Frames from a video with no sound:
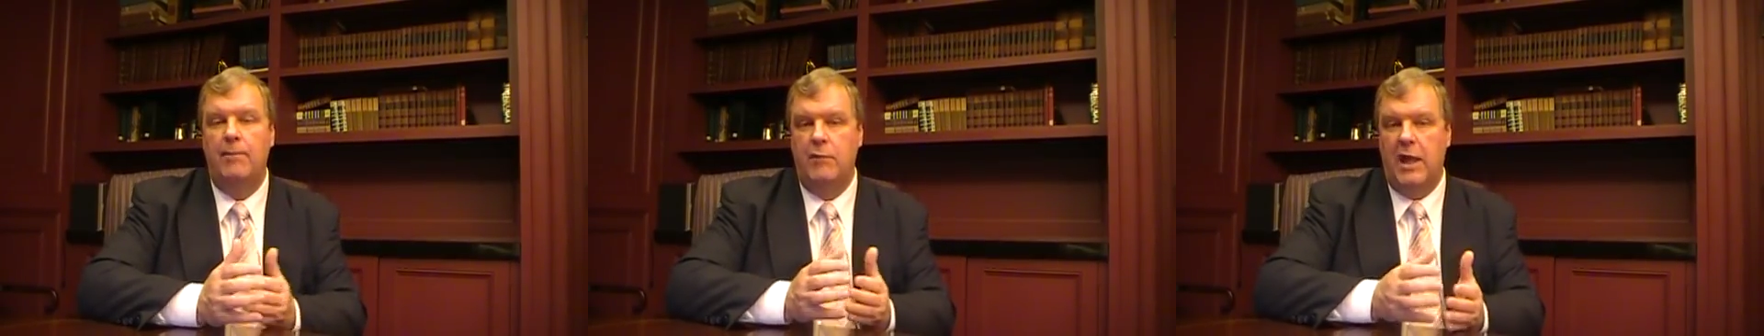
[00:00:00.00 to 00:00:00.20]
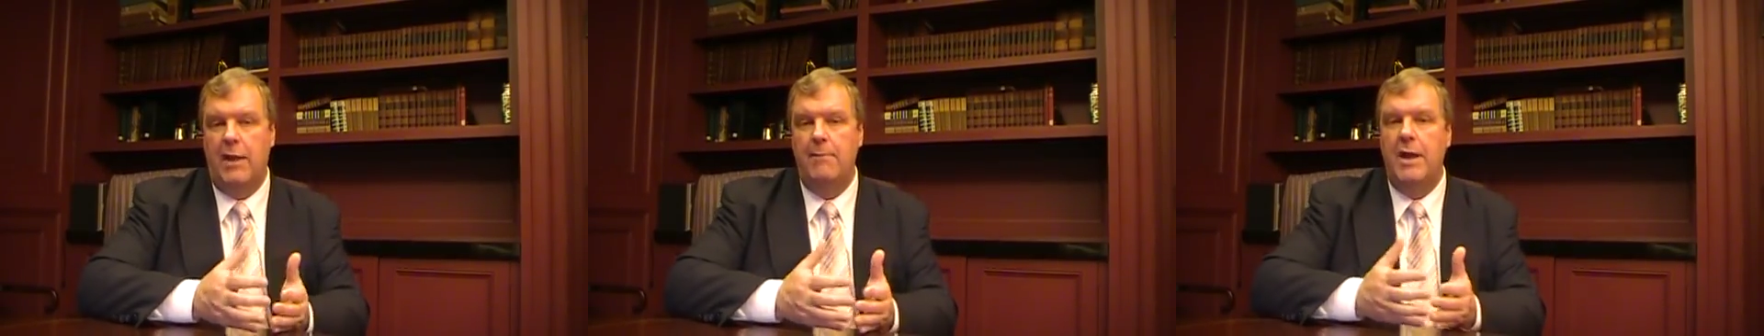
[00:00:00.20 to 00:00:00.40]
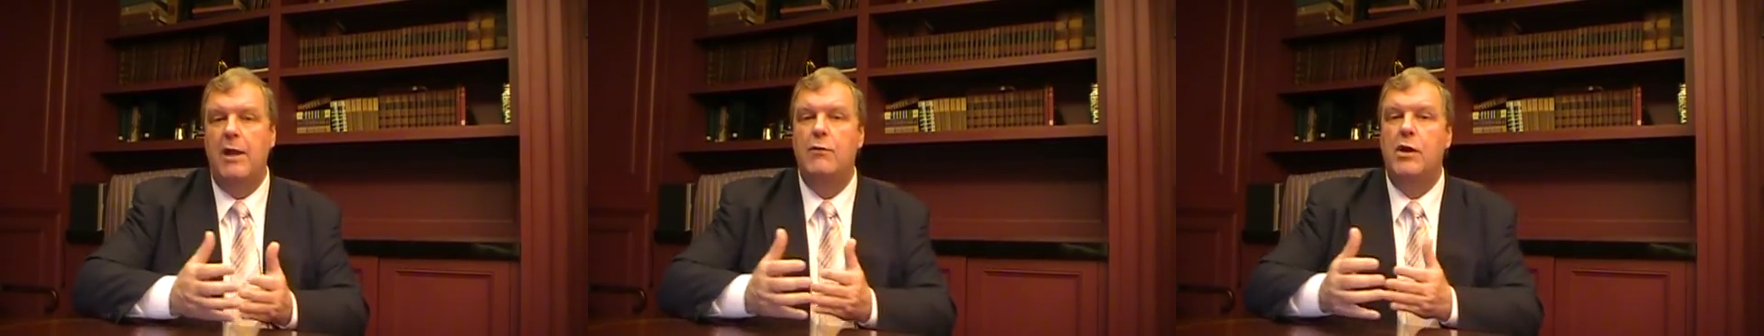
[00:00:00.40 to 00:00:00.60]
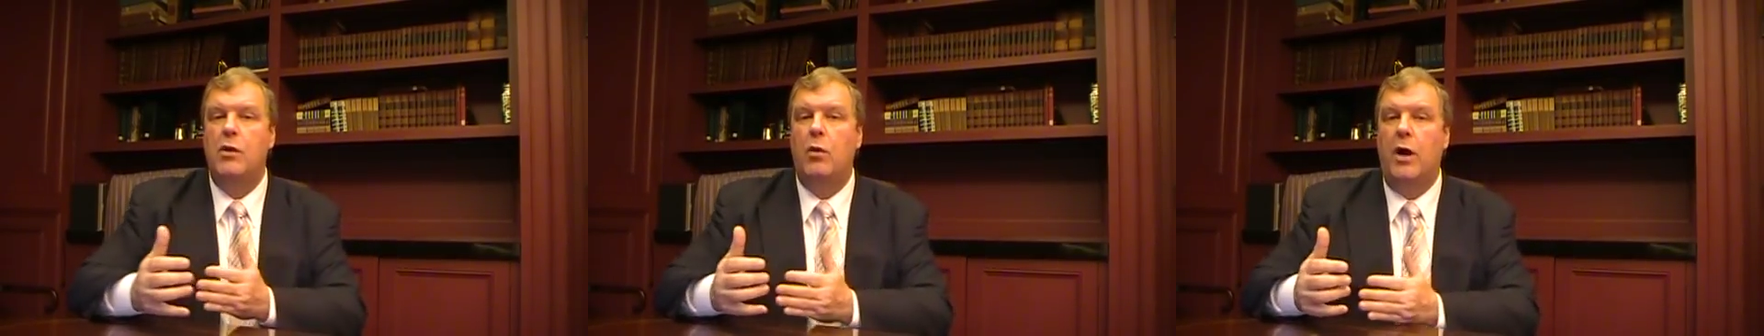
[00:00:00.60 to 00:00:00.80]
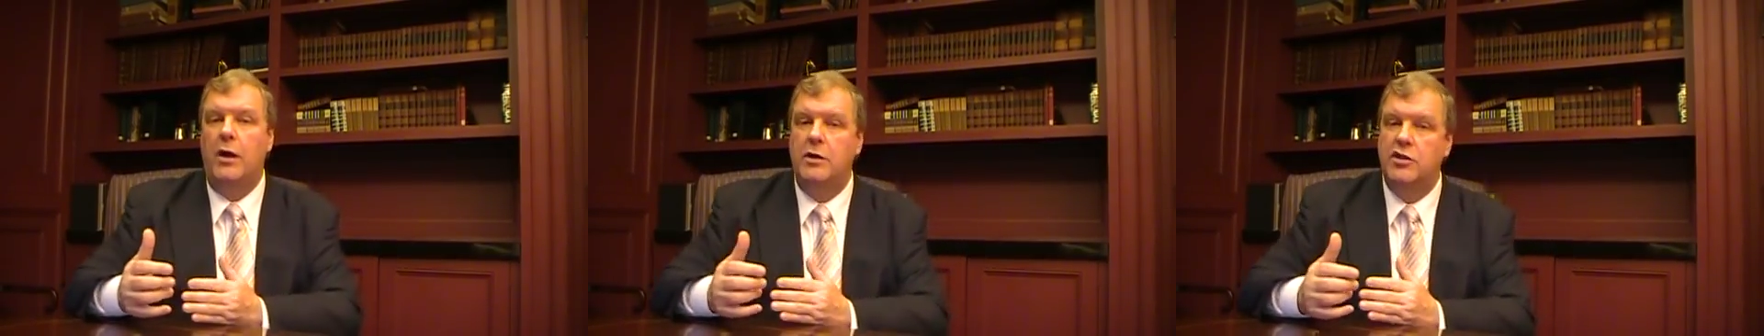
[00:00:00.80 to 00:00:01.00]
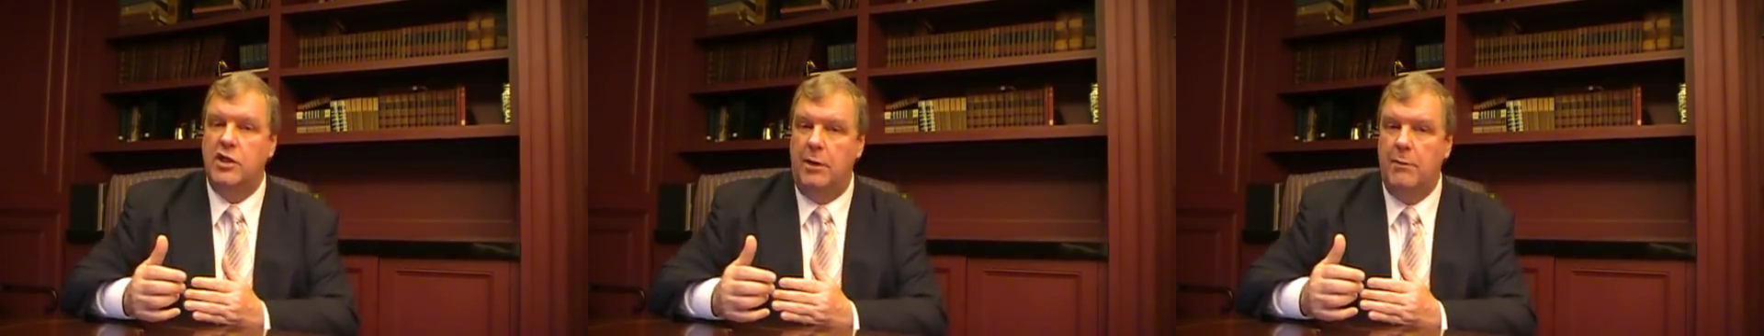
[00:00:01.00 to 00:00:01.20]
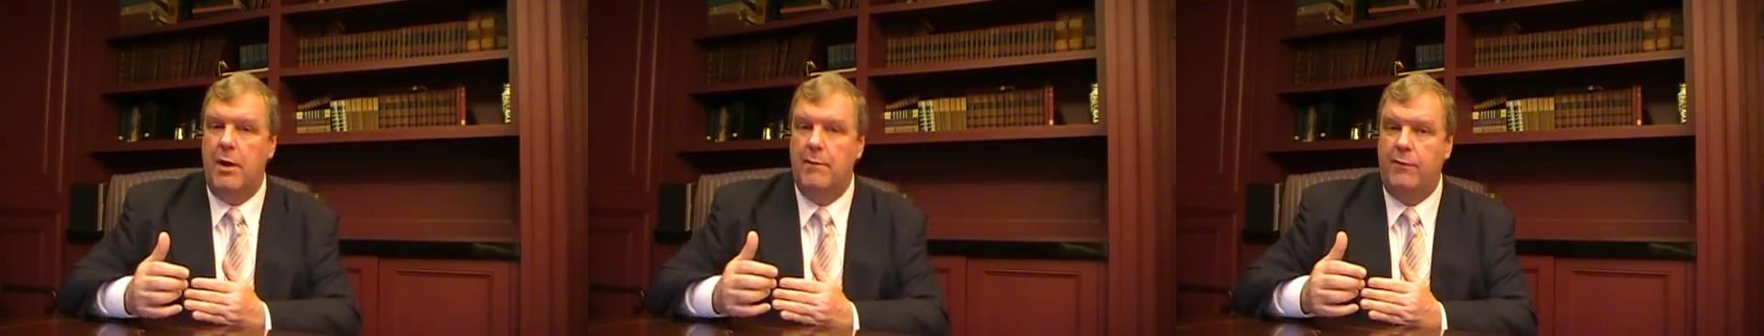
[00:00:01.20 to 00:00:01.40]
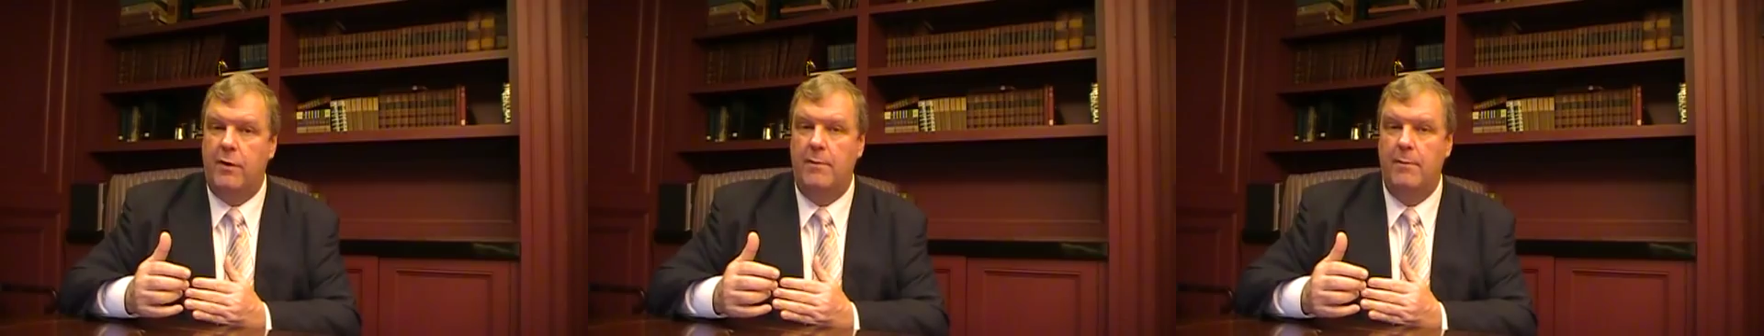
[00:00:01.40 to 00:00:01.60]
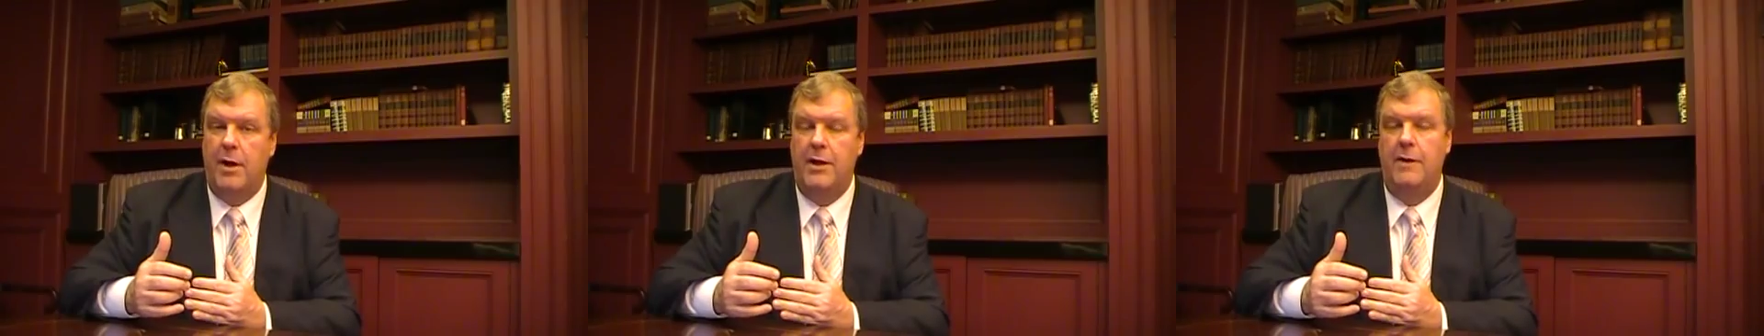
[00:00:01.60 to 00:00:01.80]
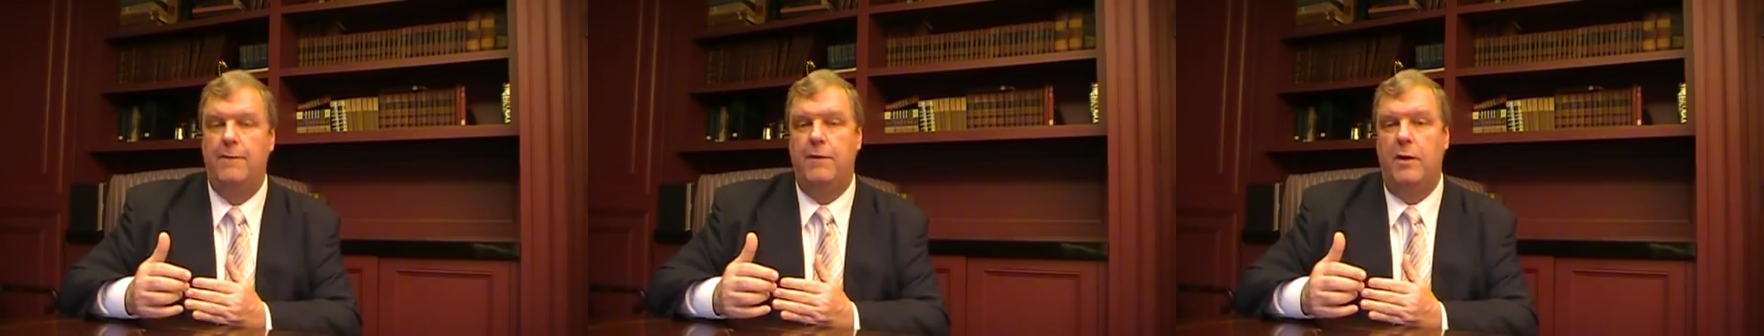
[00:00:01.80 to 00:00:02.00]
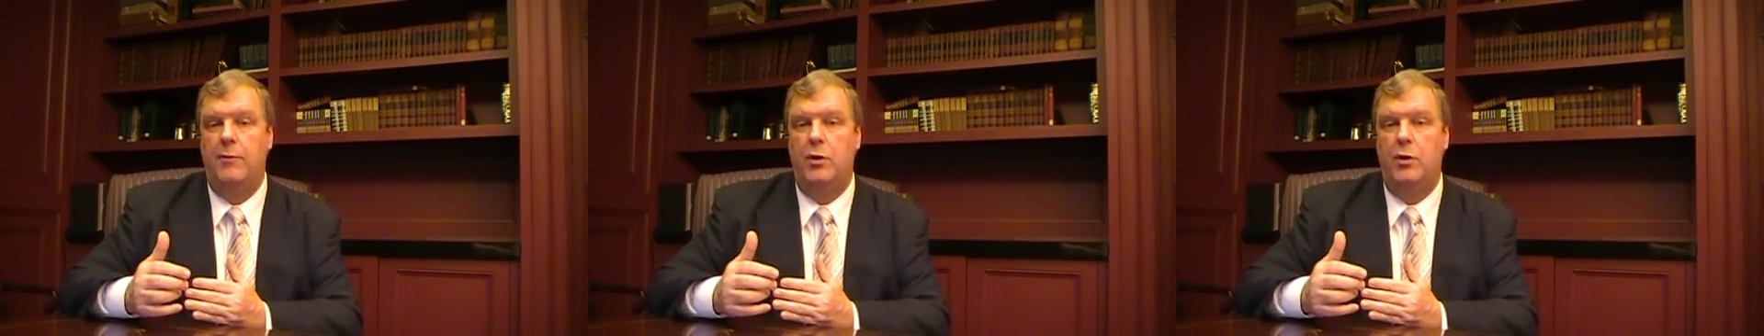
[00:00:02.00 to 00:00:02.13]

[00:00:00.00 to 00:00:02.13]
They may require some upfront money from